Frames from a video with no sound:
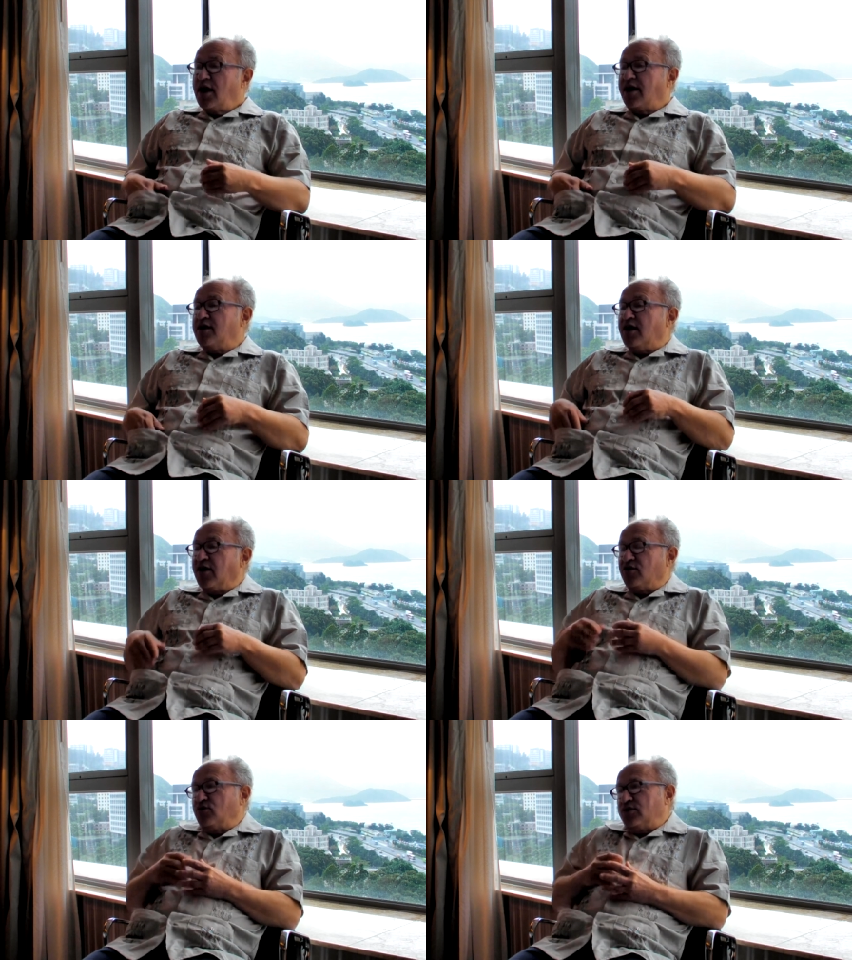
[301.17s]

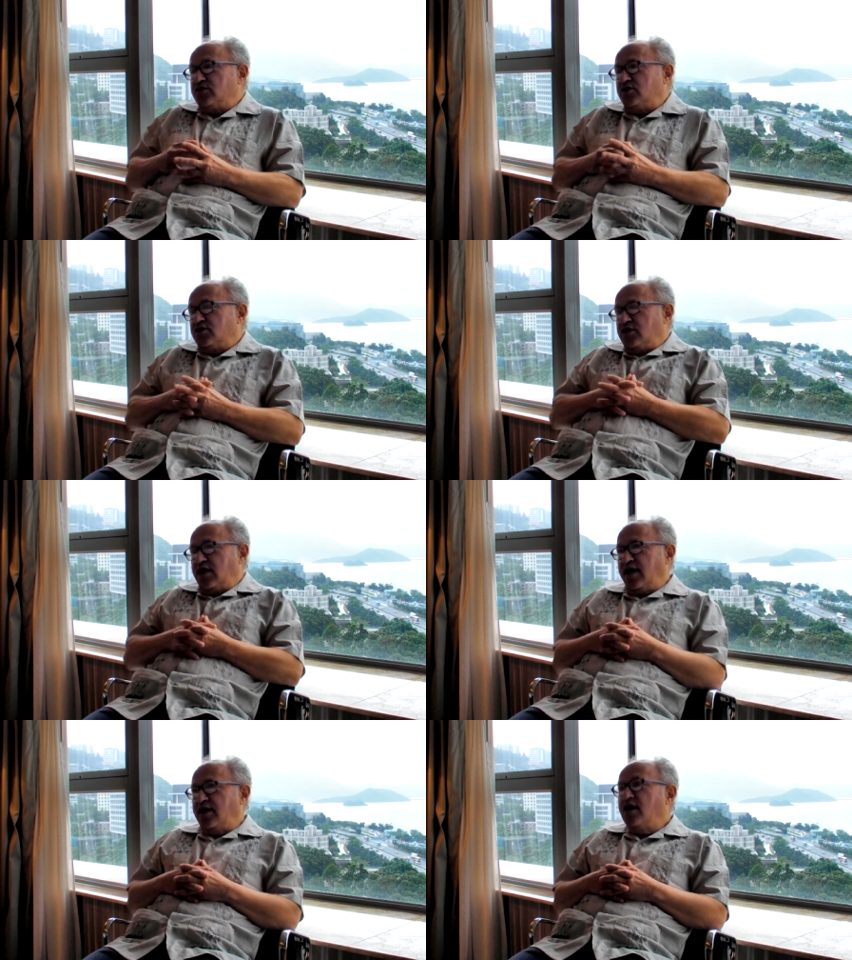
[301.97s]
Another is to
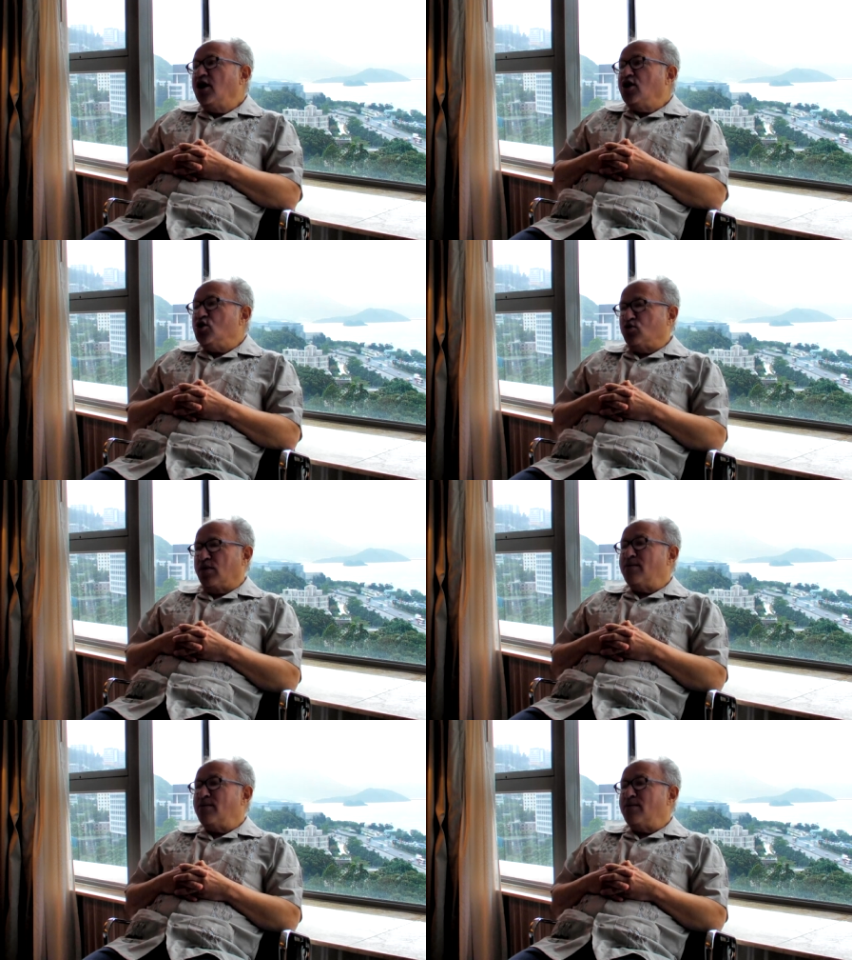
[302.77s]
say you're